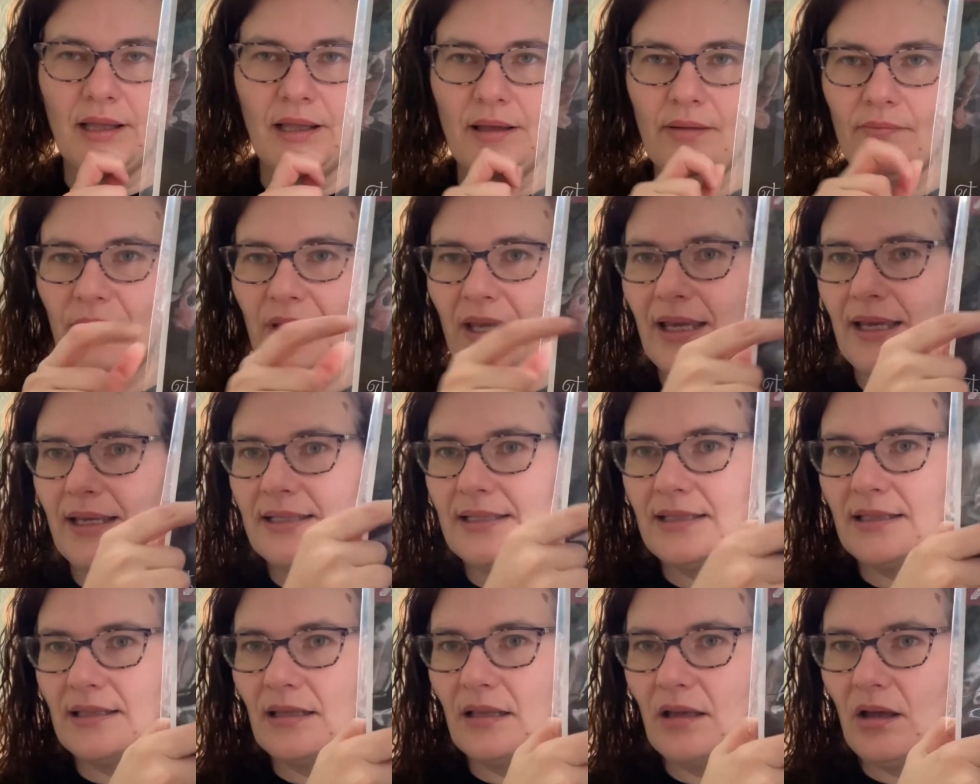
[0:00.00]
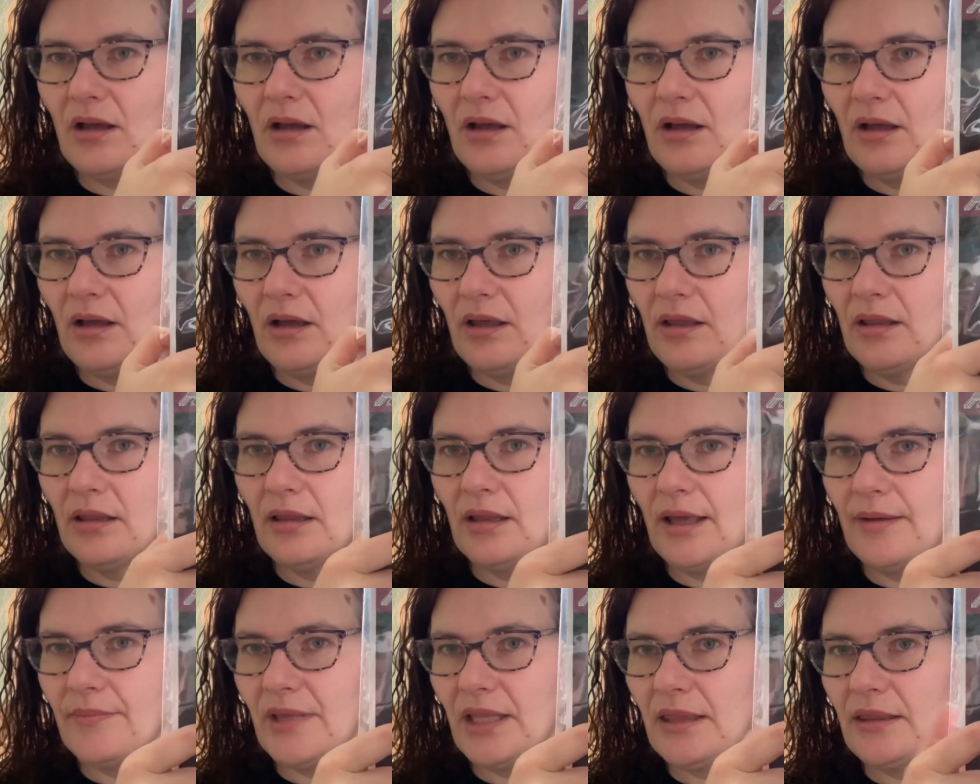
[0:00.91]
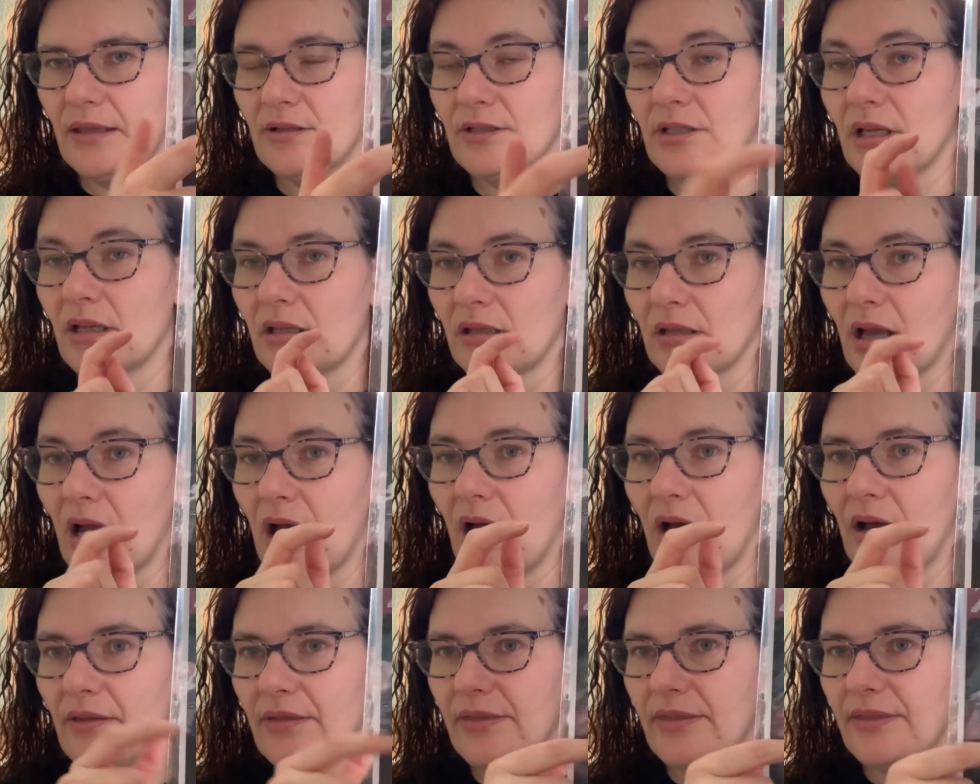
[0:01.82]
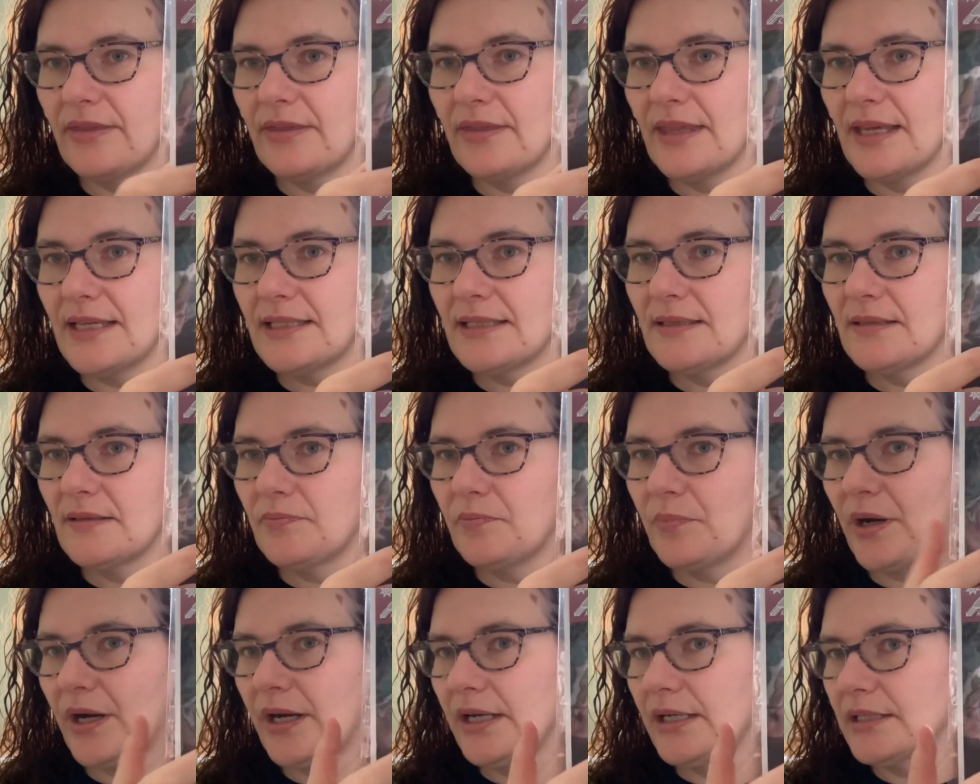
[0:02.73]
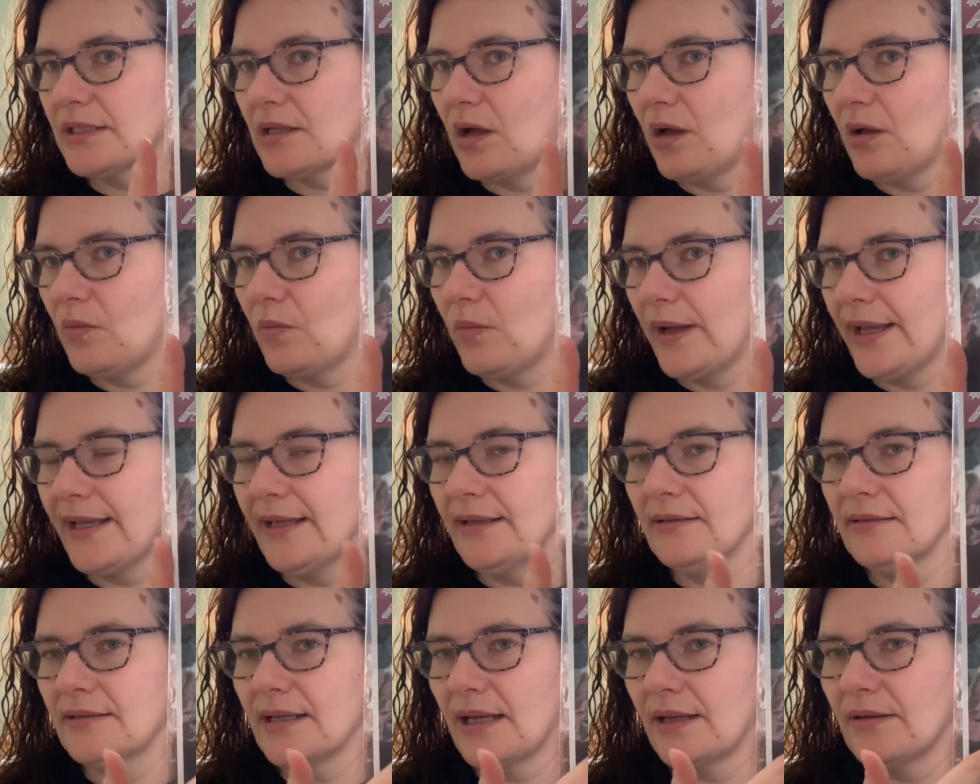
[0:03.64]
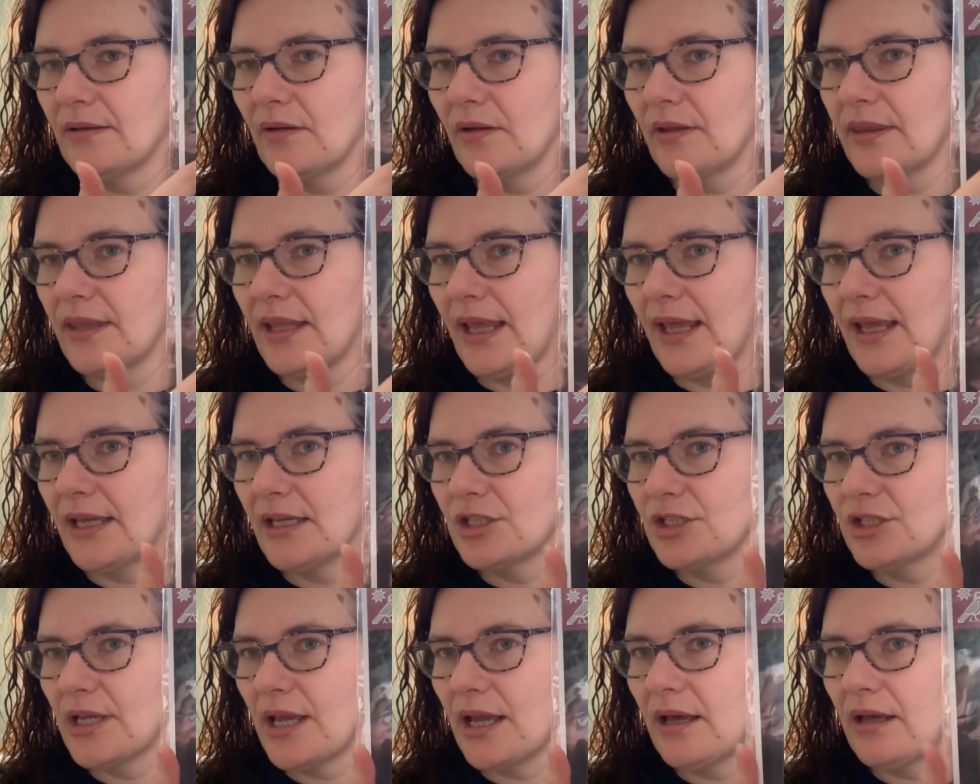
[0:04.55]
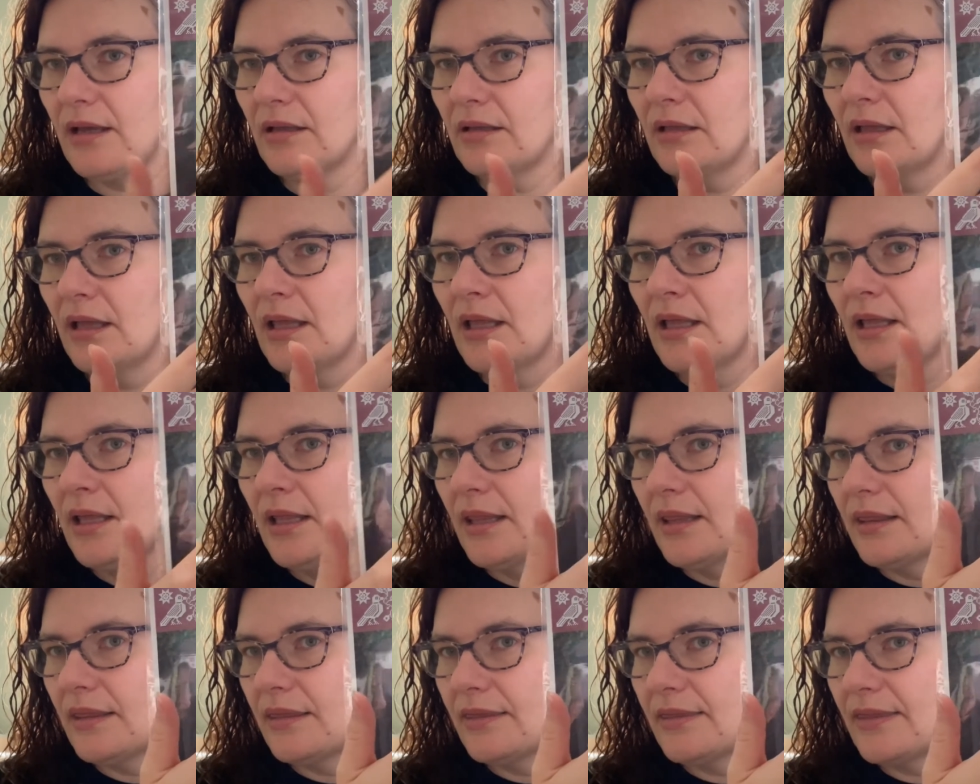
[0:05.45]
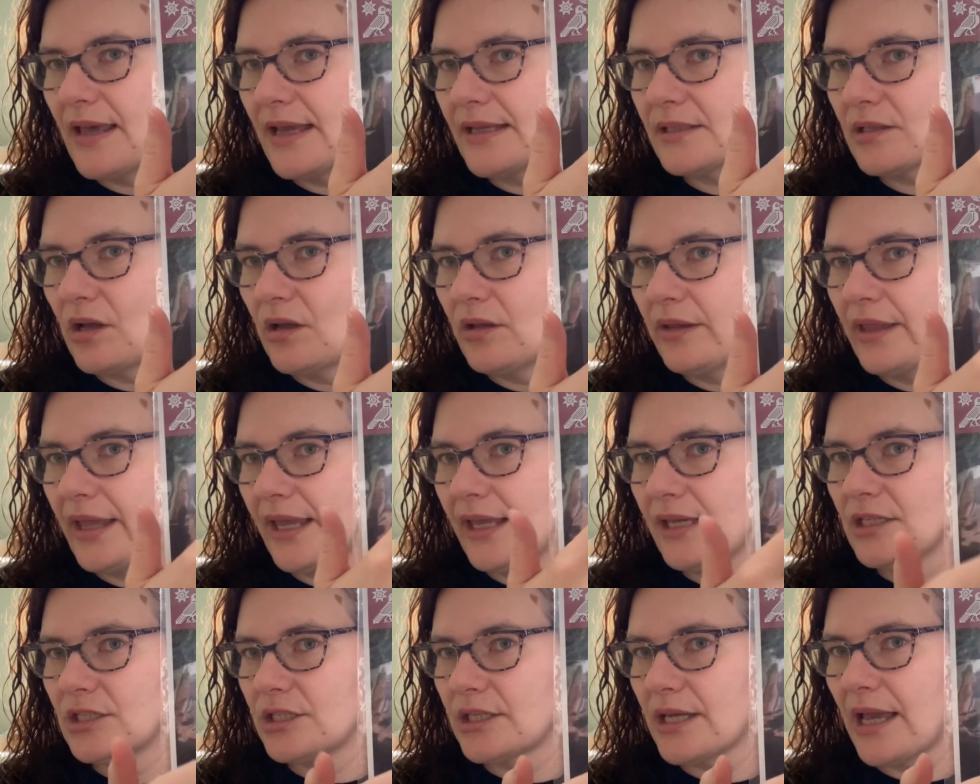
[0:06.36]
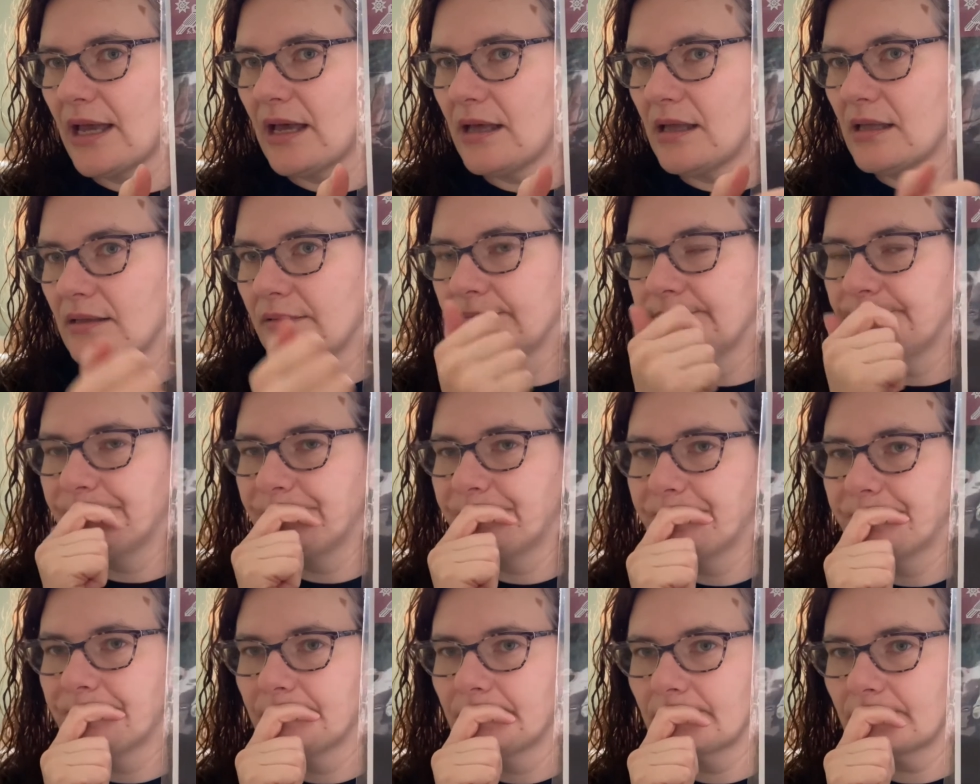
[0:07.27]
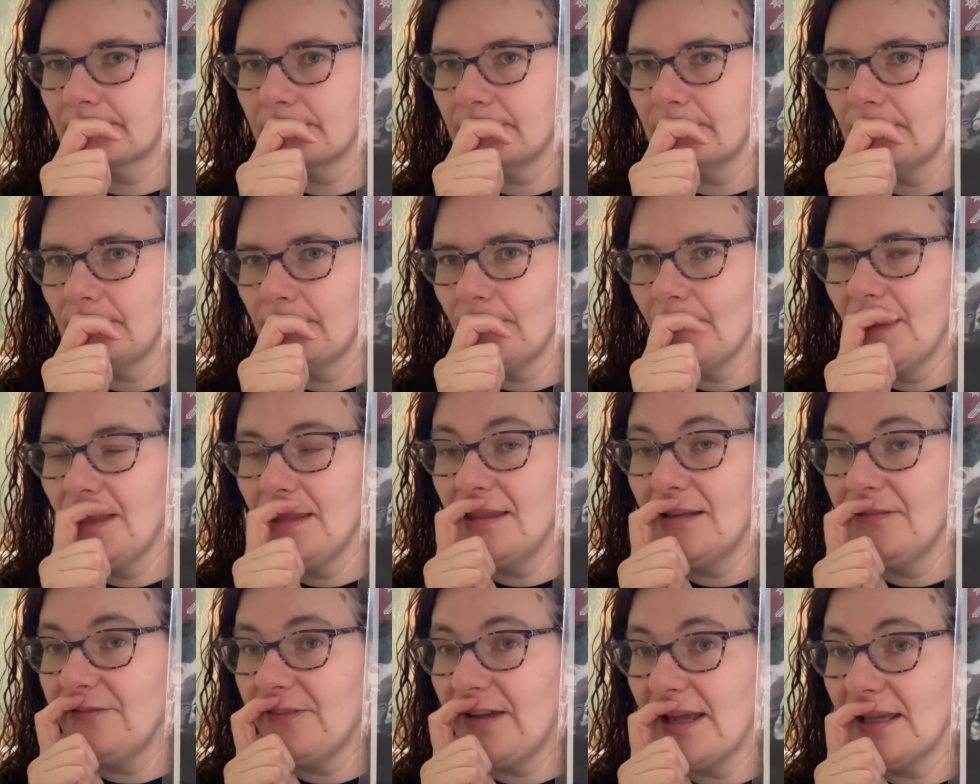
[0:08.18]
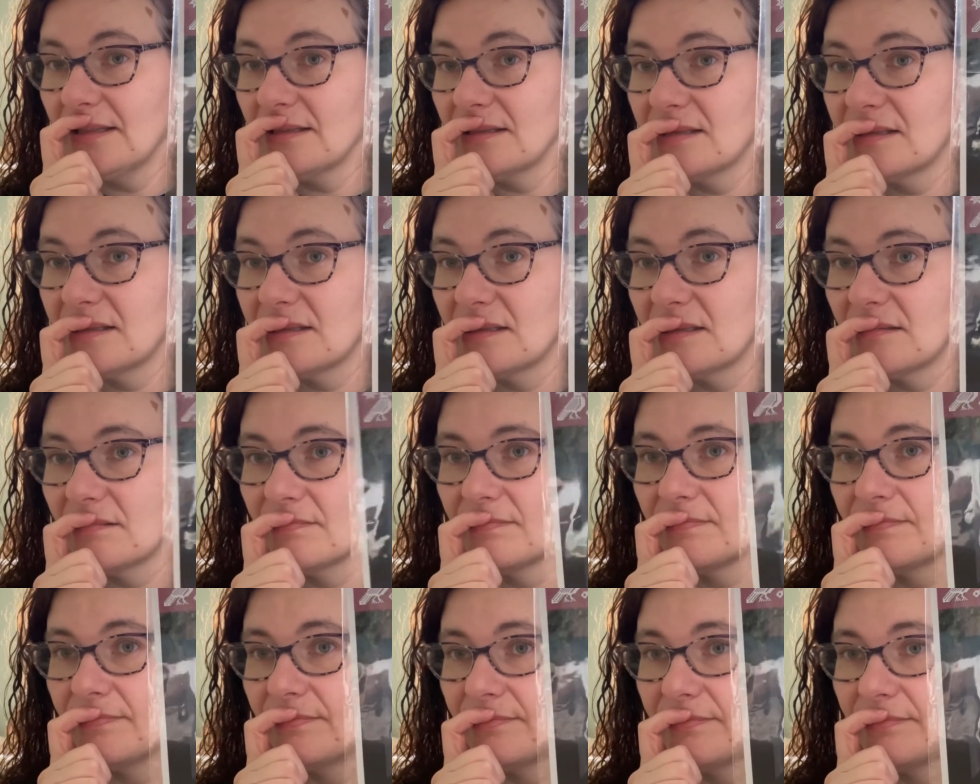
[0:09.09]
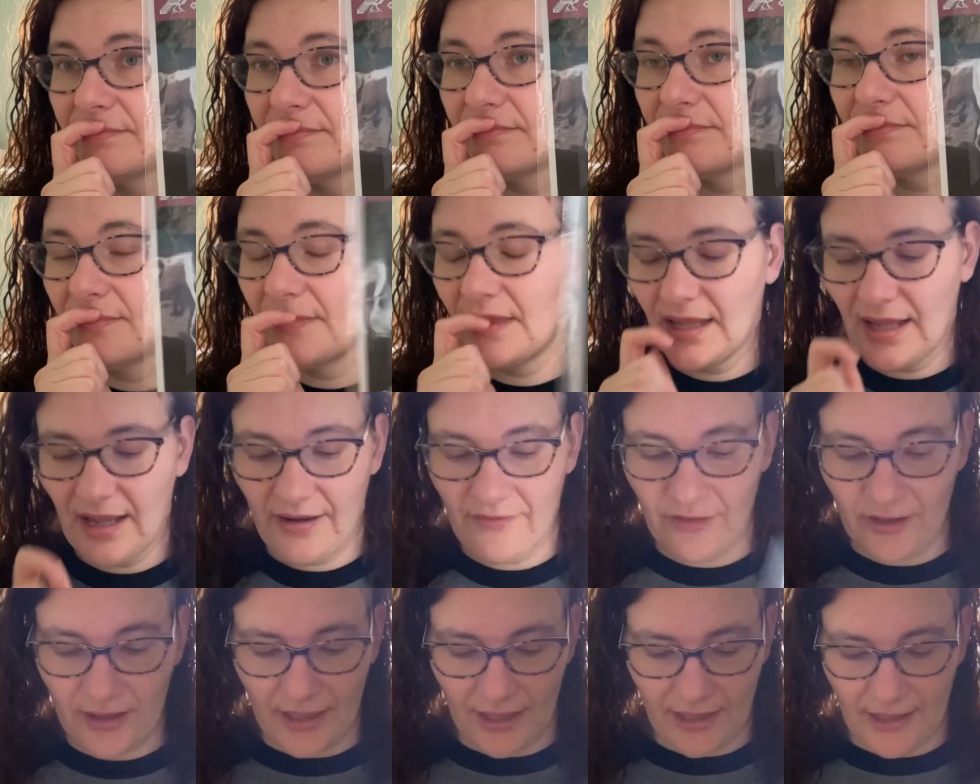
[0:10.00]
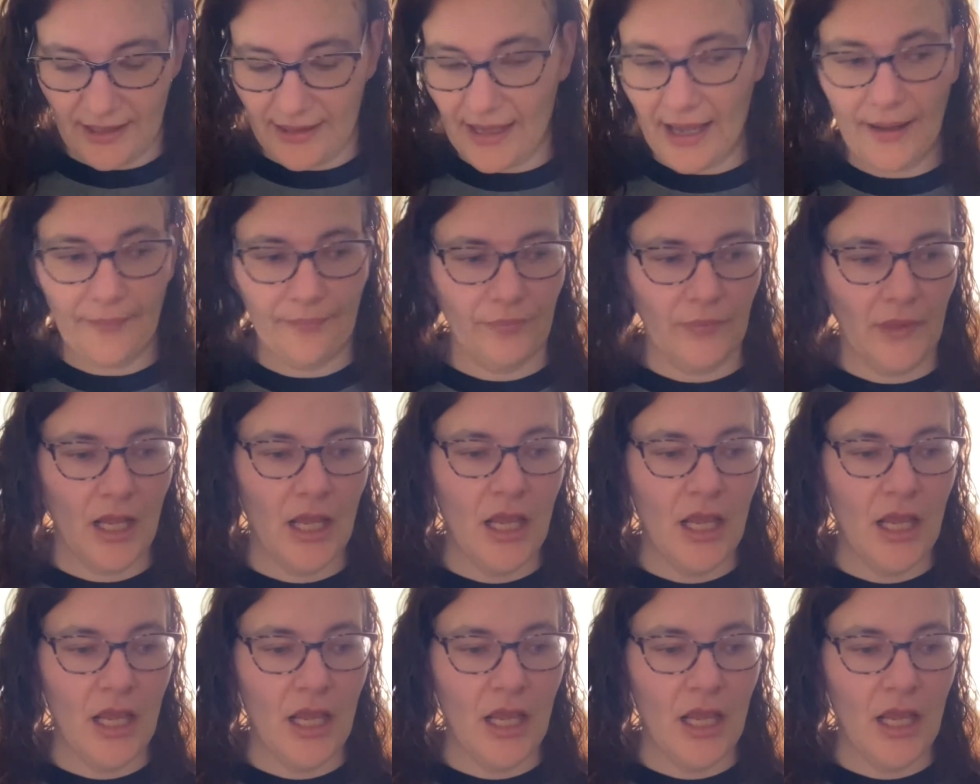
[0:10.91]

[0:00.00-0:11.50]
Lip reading: Because I mean, this part is all white, done in the eggshell. That's all eggshell. The fence, everything like that.